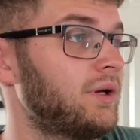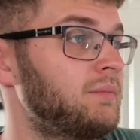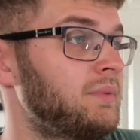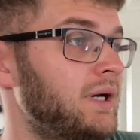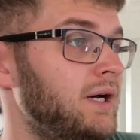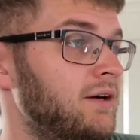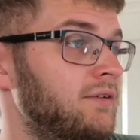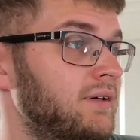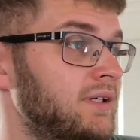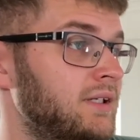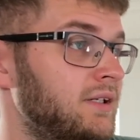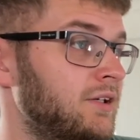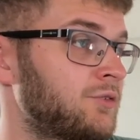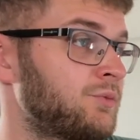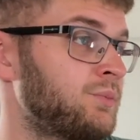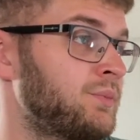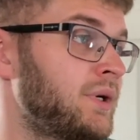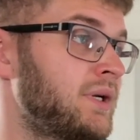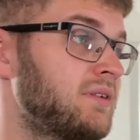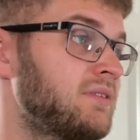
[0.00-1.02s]
pair of Adidas
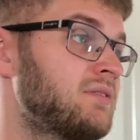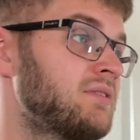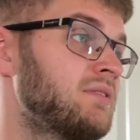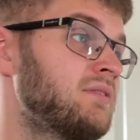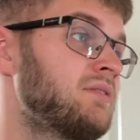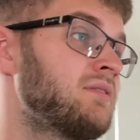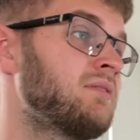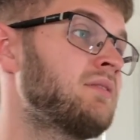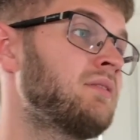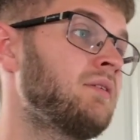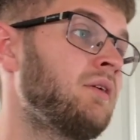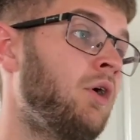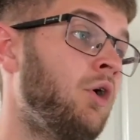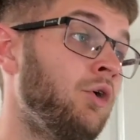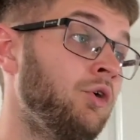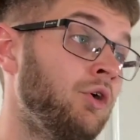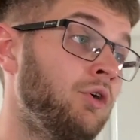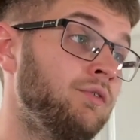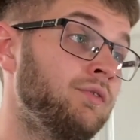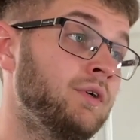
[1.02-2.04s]
Predators
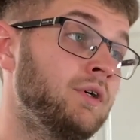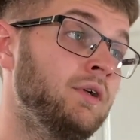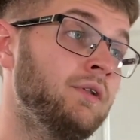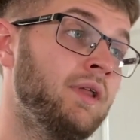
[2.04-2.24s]
on offer.